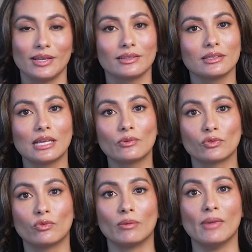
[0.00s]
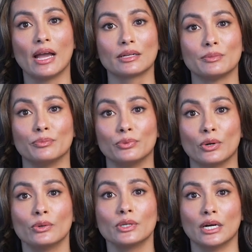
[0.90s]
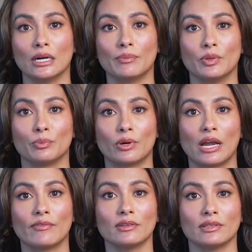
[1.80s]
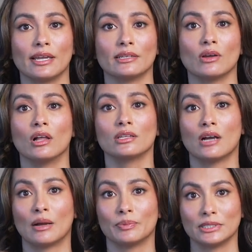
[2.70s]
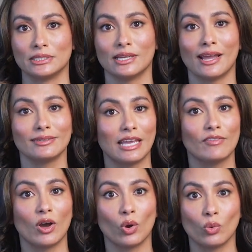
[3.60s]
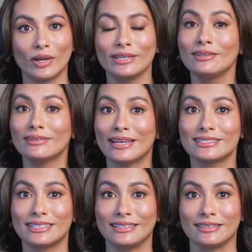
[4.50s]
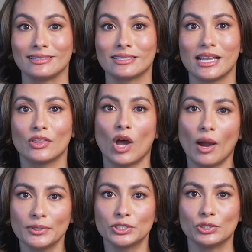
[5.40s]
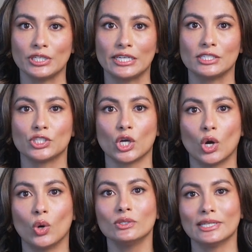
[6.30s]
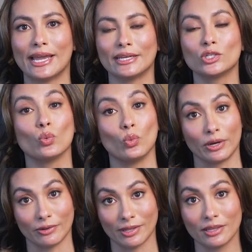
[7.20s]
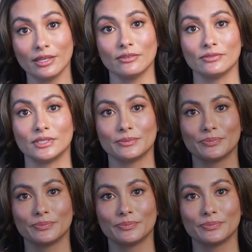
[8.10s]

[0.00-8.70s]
The Land Reform Act broke up the private land oligopoly and gave Hawaii lessees the opportunity to own land where they lived.